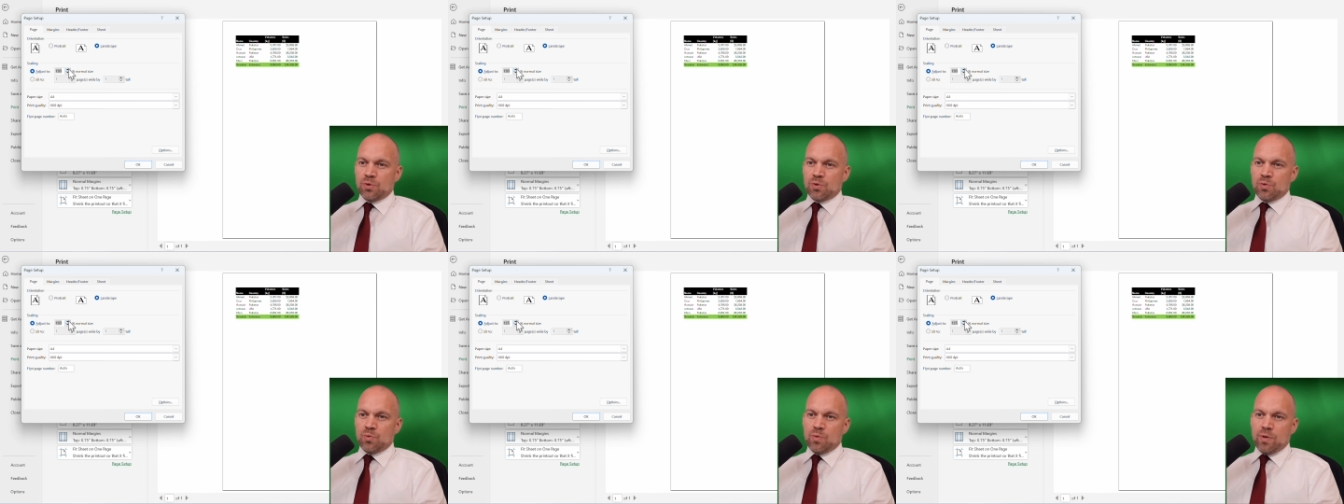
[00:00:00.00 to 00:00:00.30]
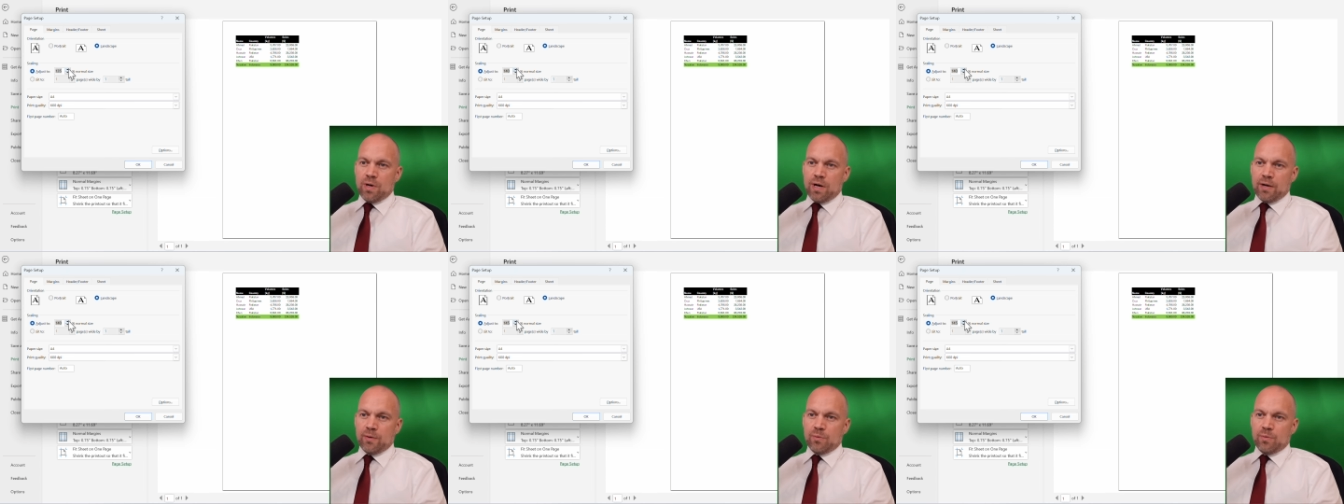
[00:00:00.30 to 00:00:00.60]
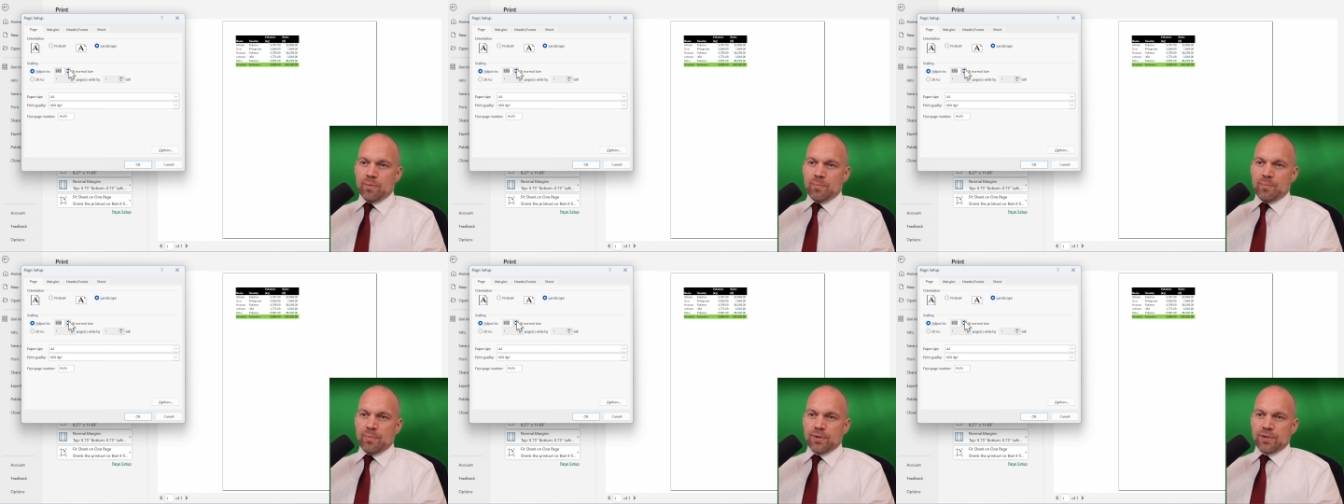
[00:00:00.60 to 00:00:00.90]

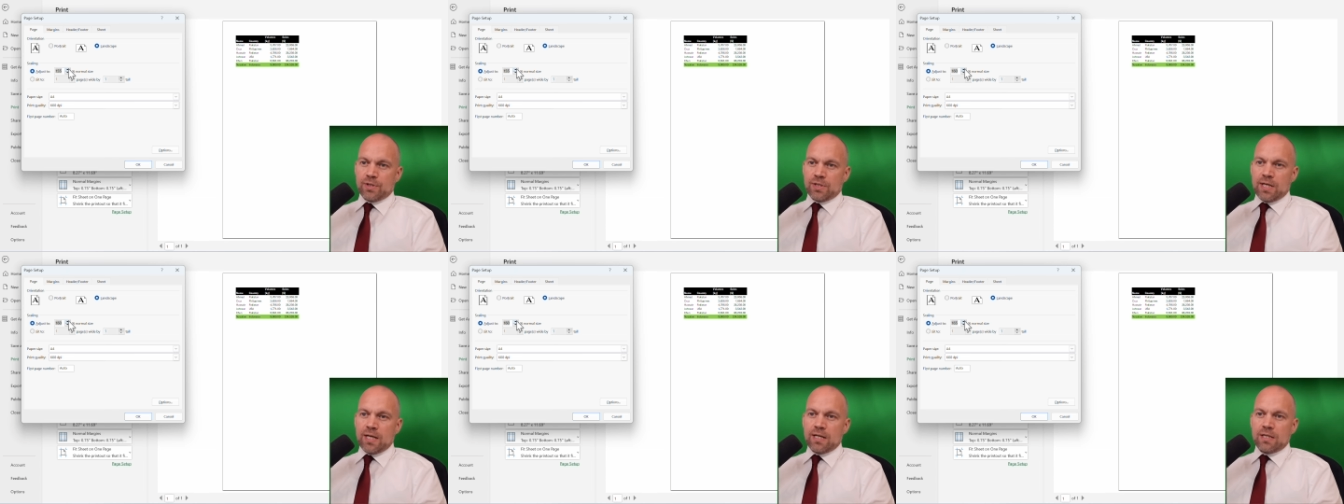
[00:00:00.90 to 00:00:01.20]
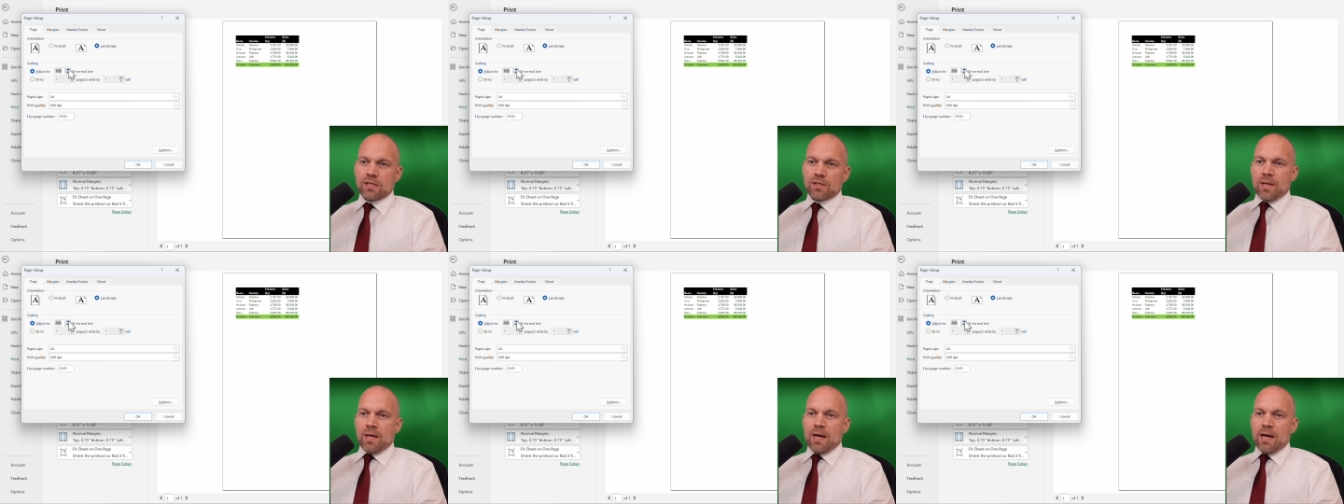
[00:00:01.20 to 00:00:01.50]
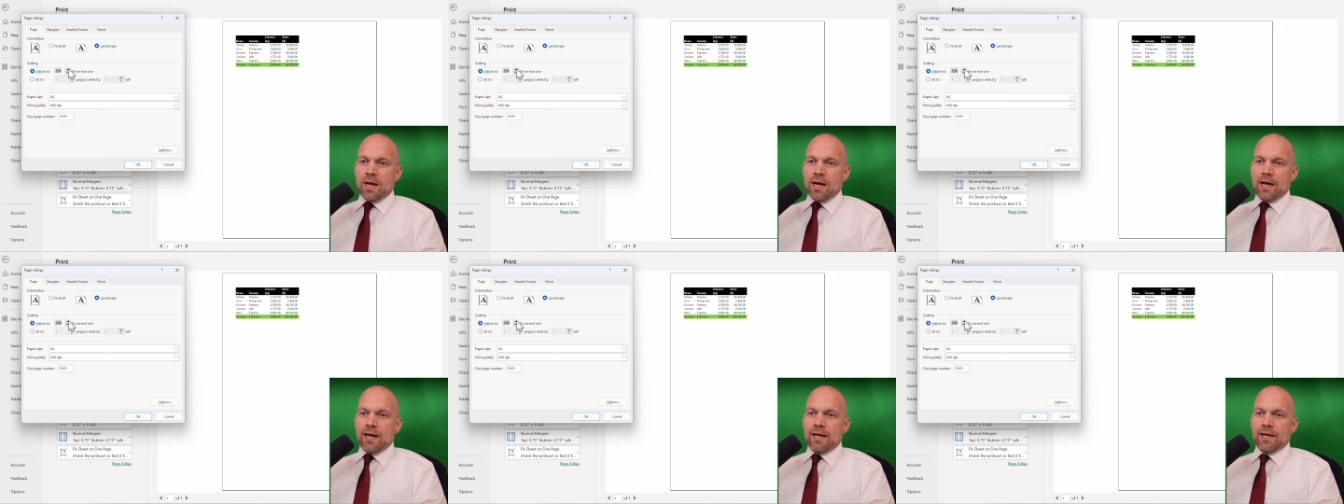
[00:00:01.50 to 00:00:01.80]
200%
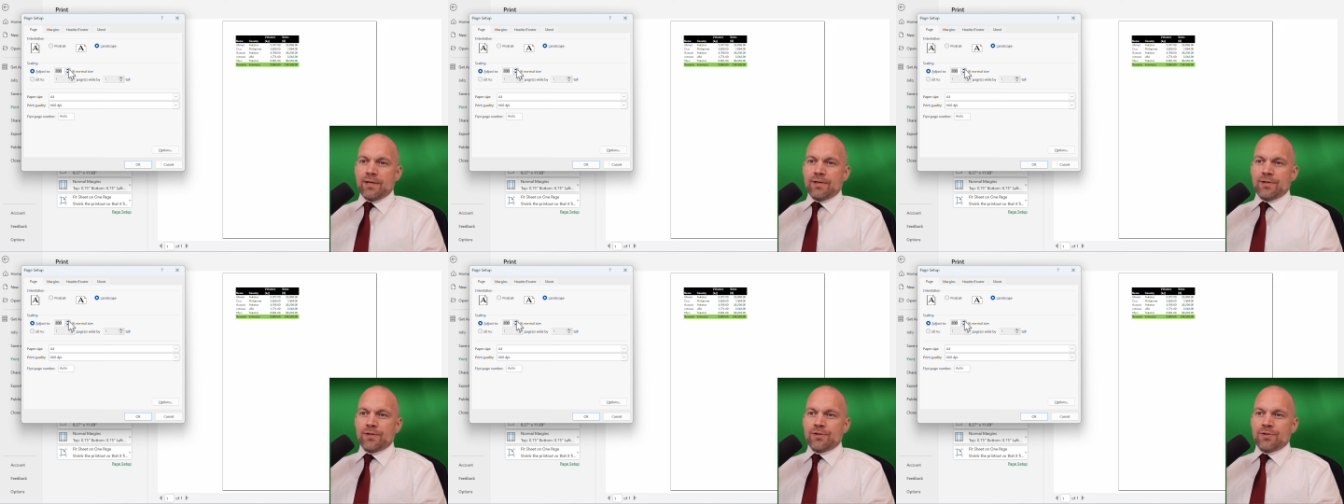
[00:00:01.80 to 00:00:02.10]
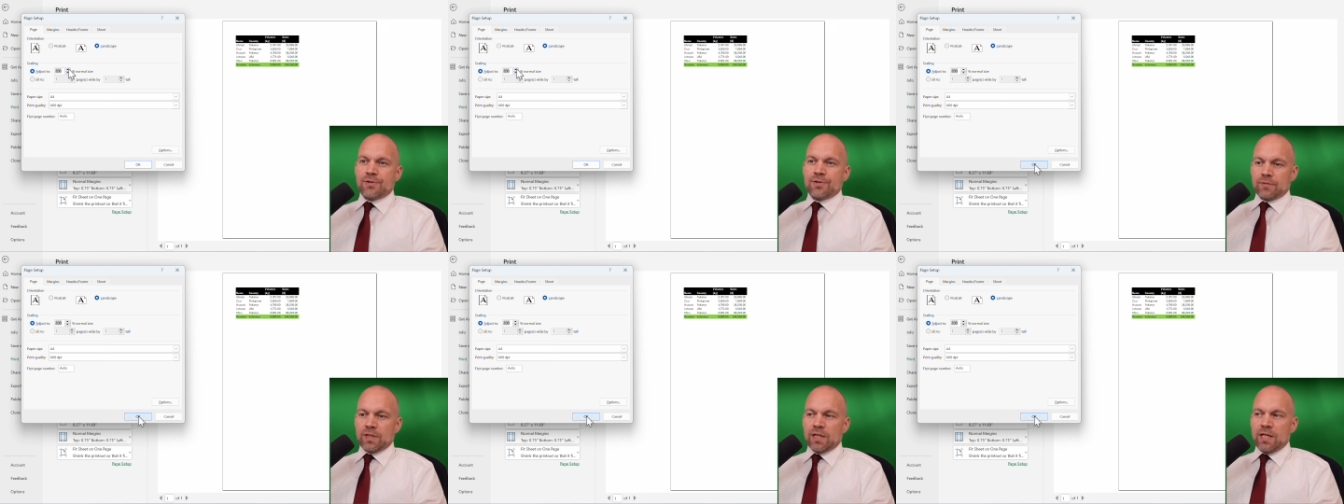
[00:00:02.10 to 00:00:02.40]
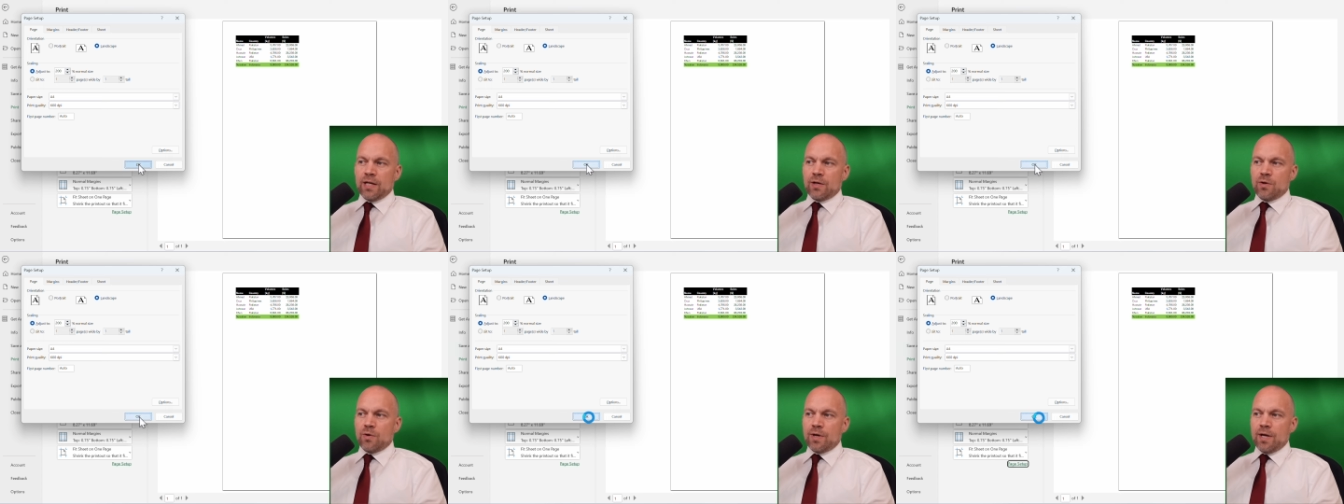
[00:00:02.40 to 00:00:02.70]
and
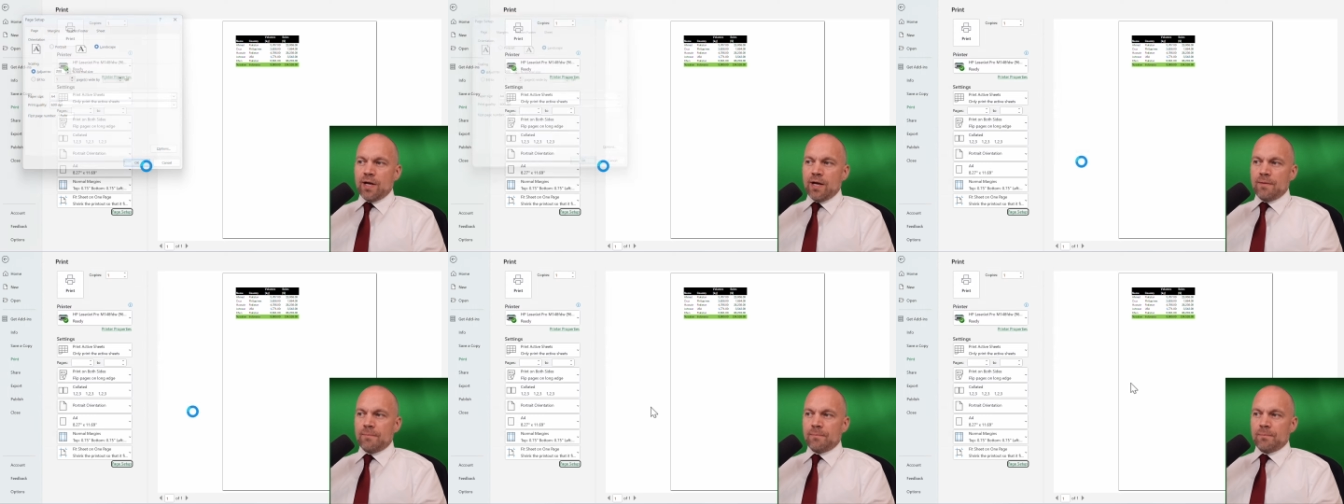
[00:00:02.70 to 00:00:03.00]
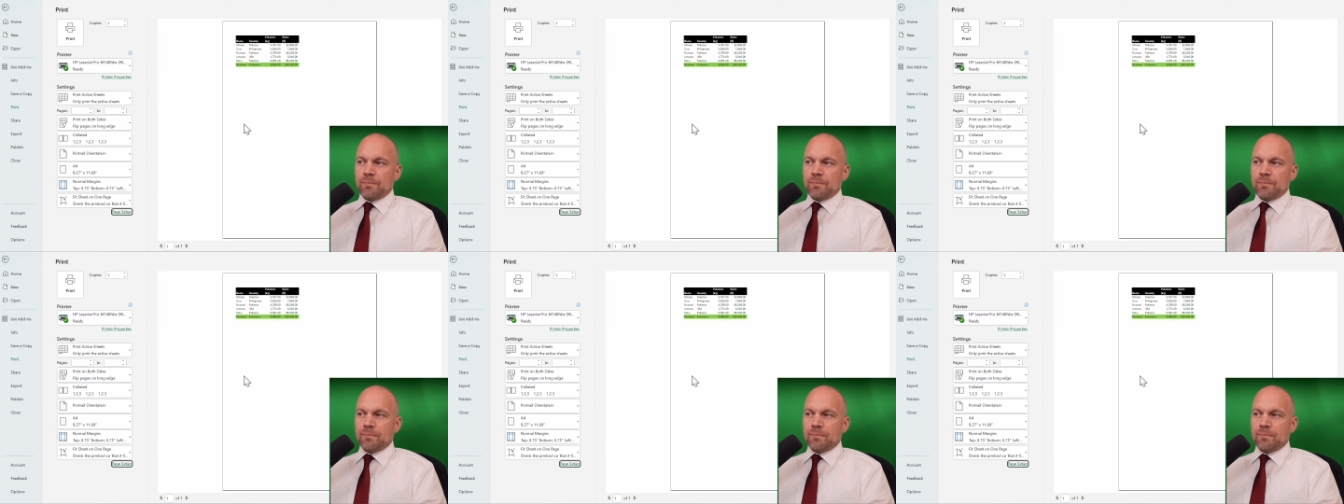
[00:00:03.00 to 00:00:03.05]
click OK.